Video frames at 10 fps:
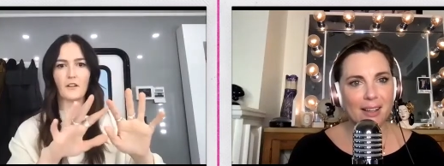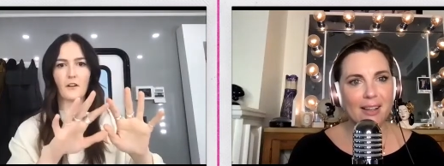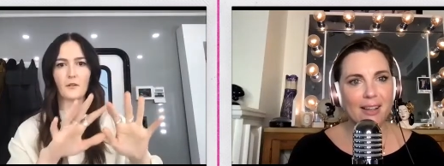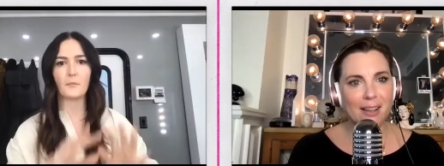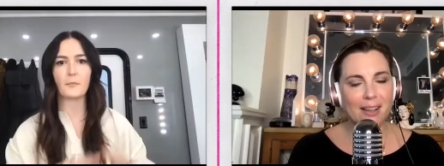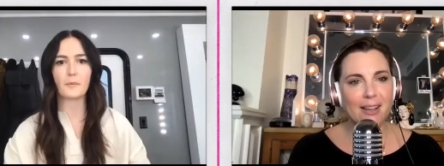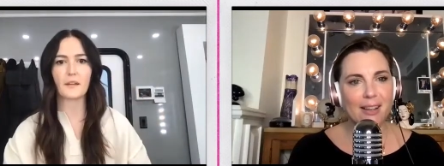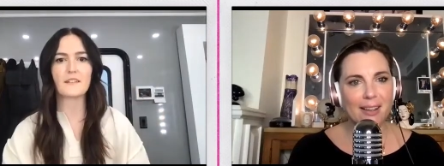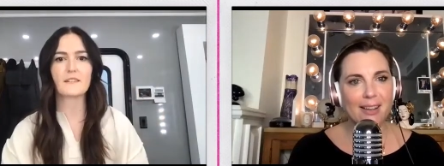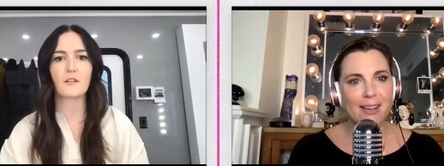Speaker 1: I'll, I'll
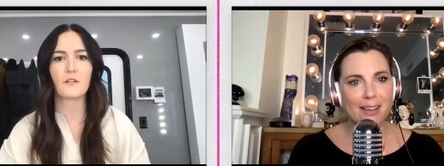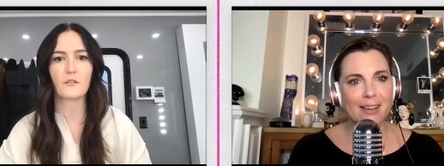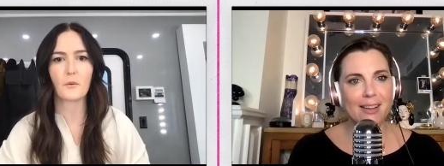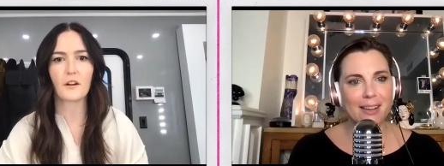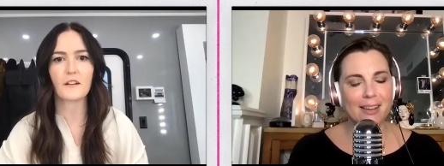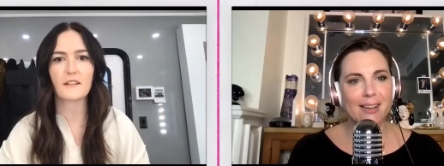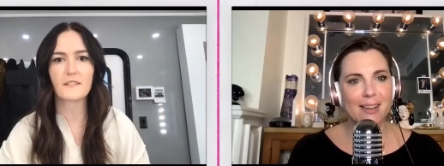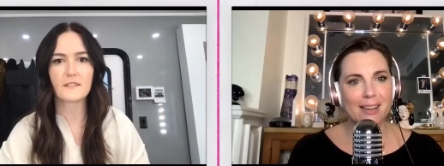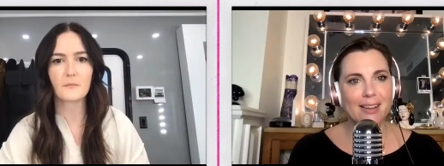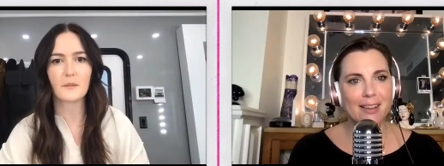place it over where it
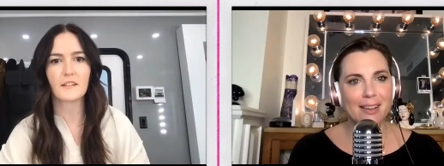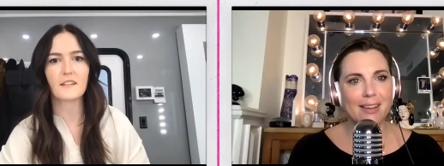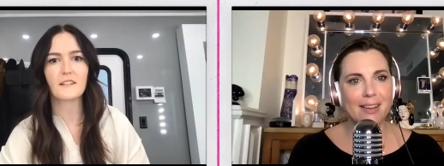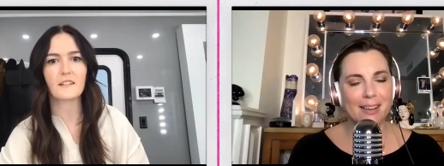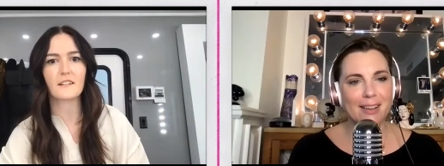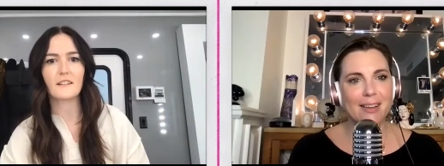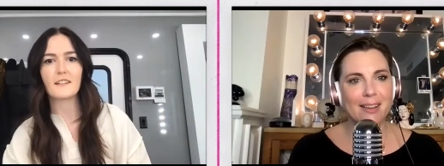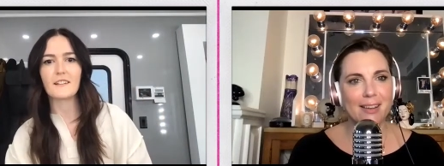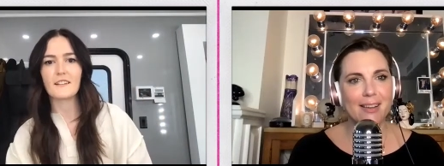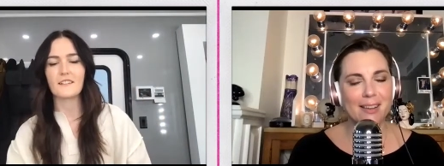needs to be and
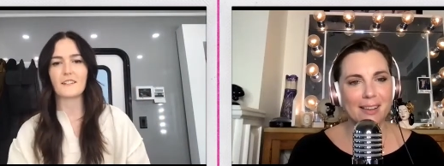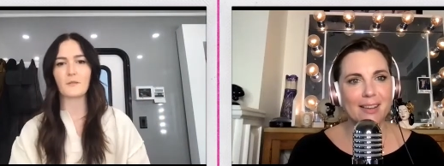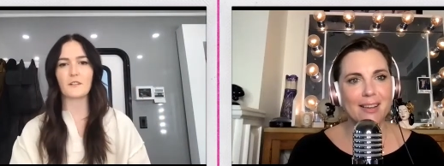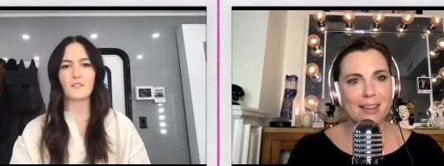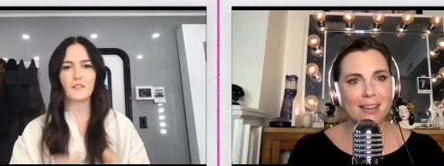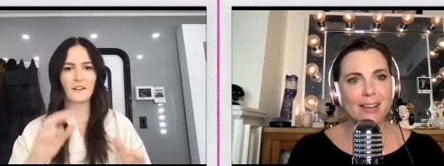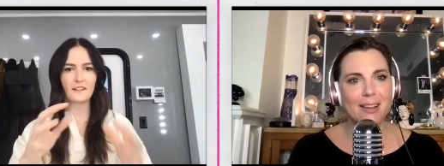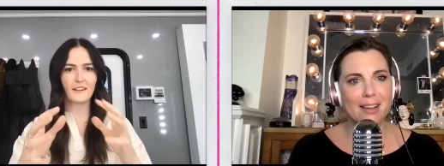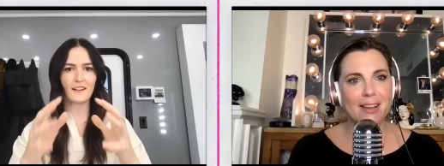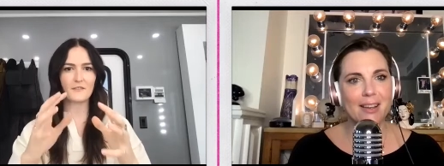so we learn how to
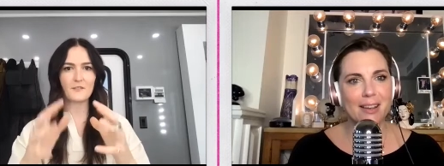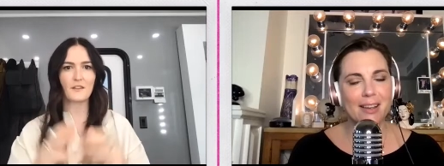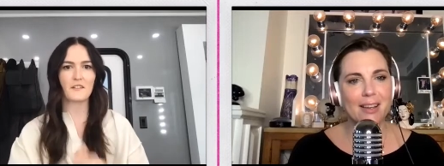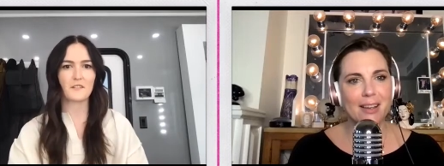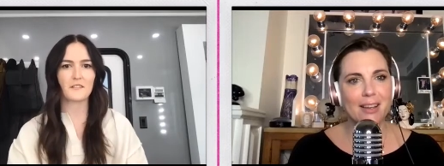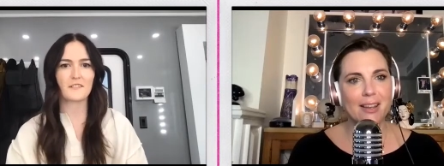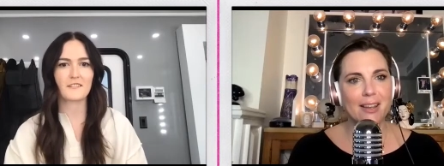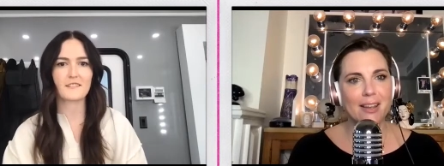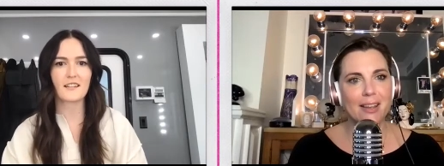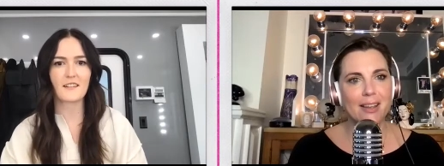kind of do that
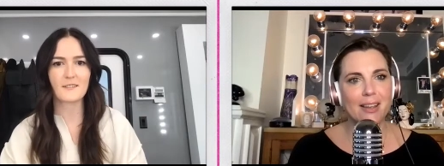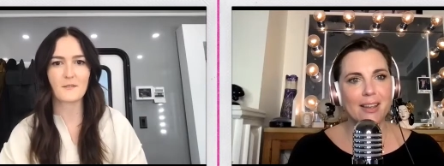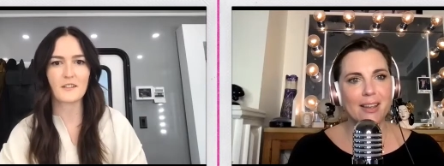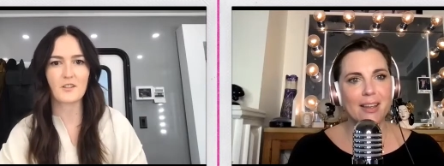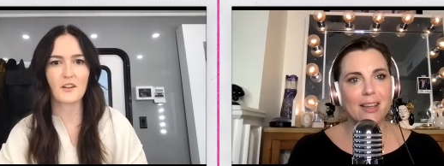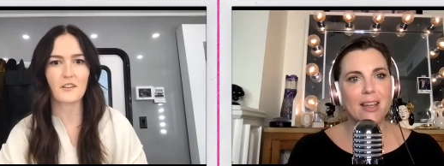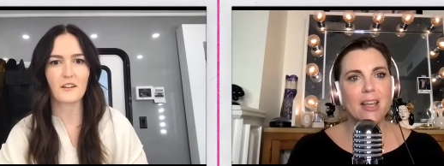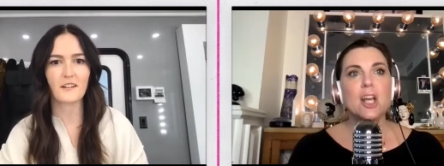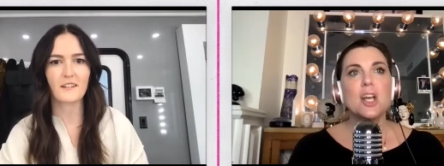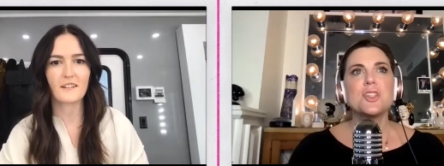little dance with each
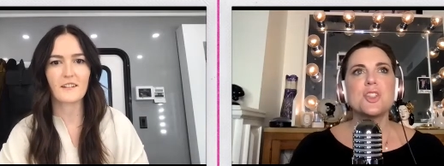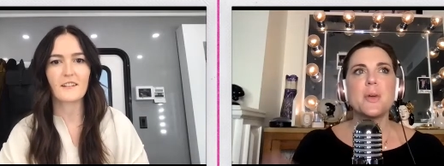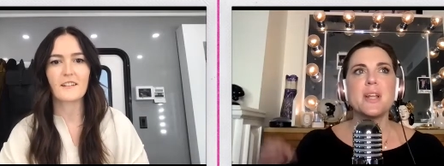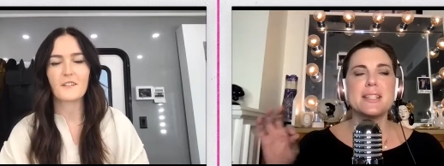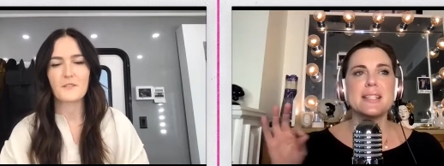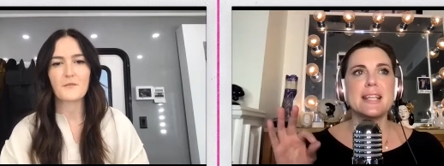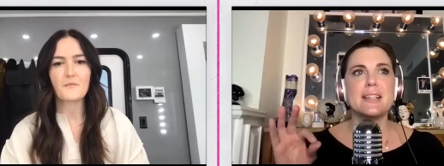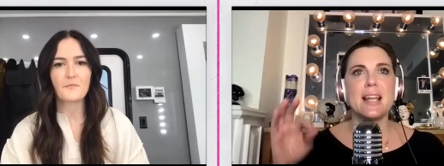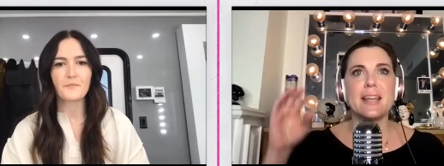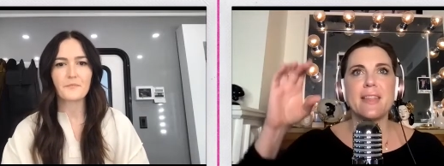other
Speaker 2: so in a
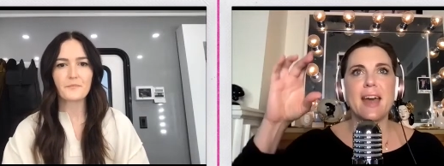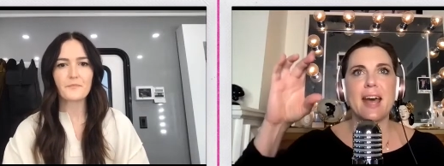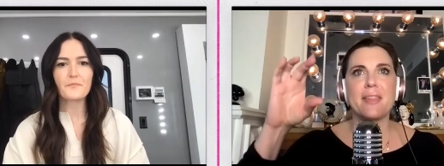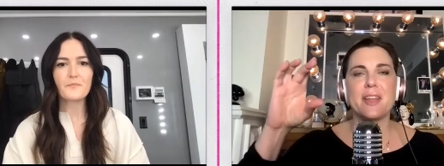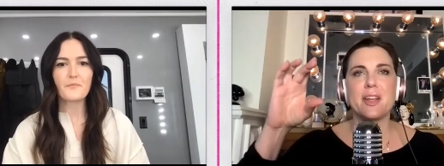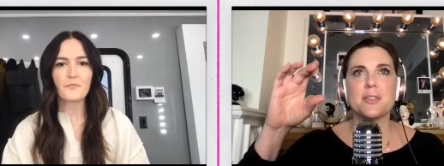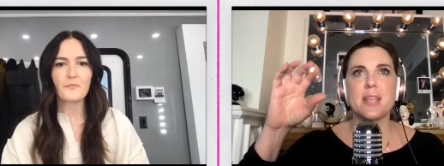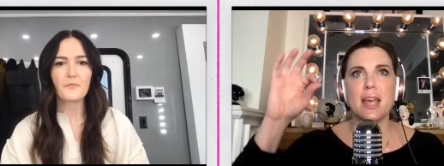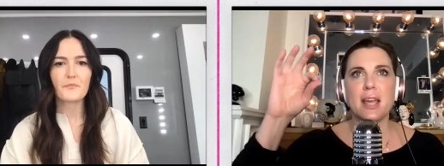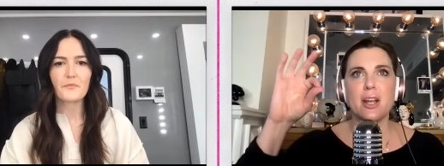scene like that there's
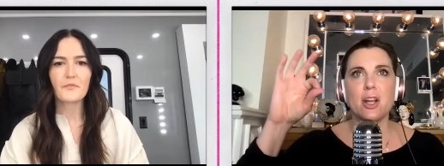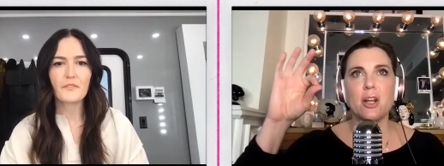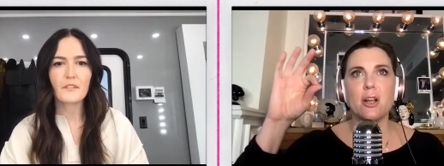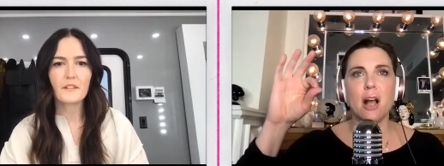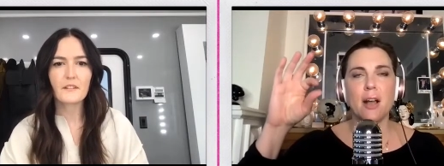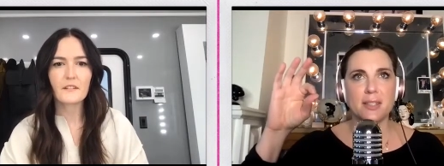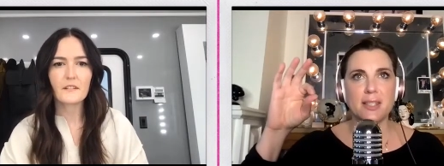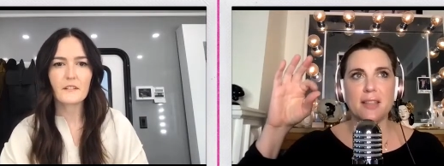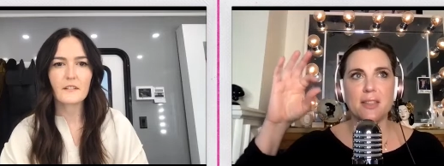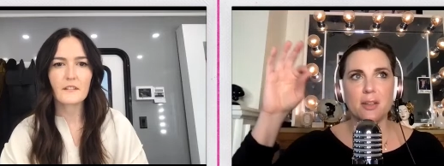hair on
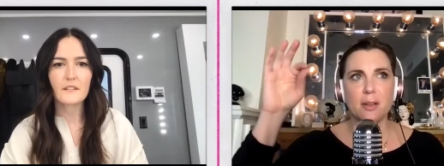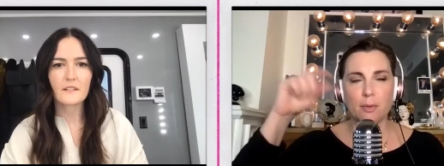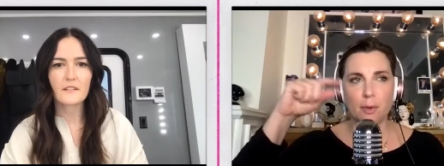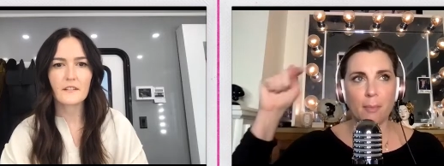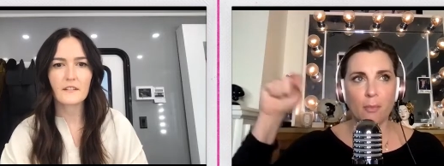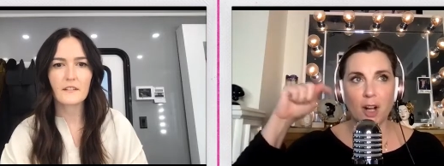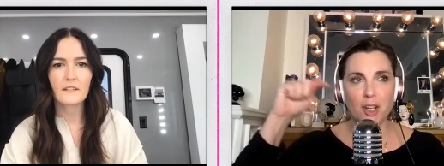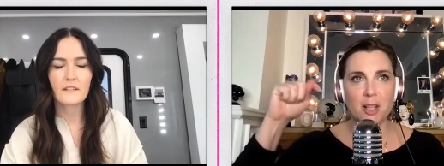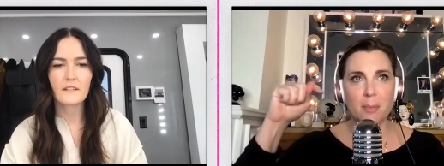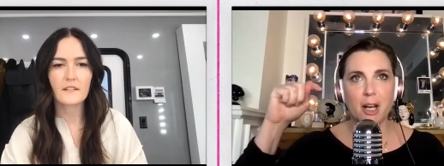set the,
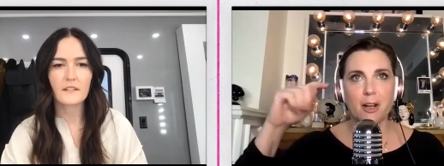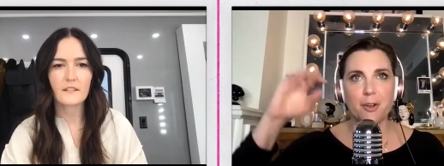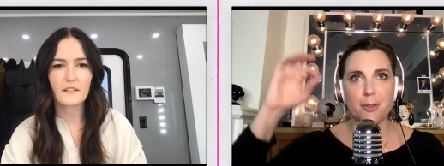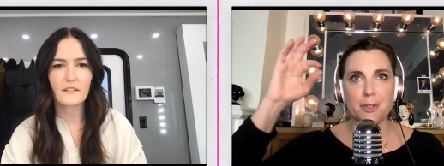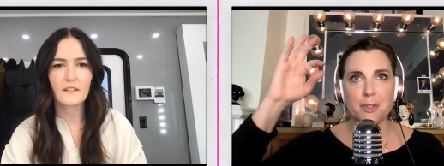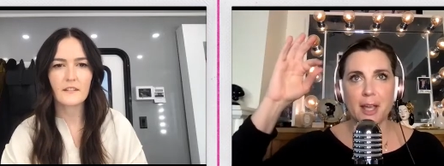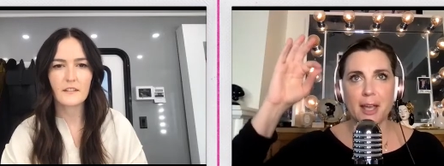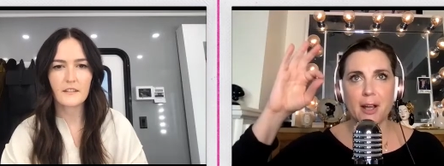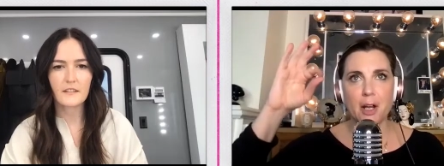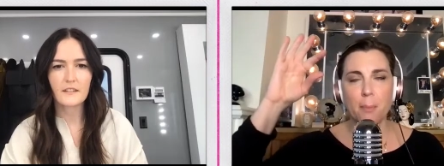watching the monitor there's
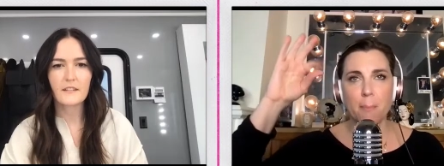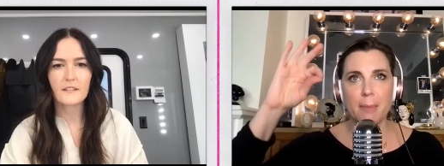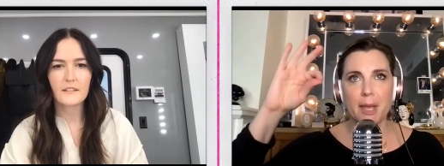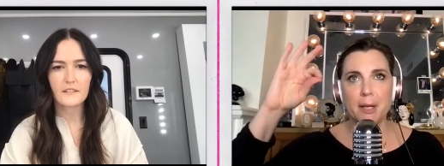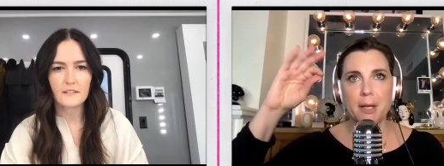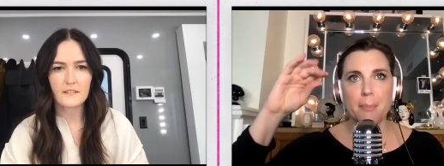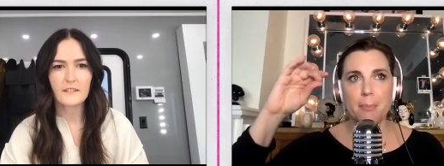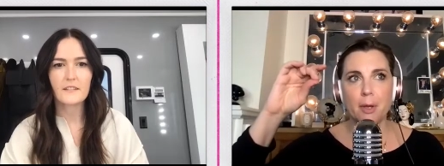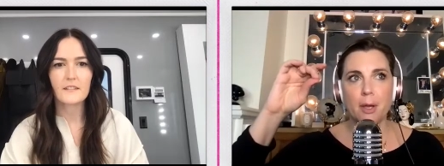hair makeup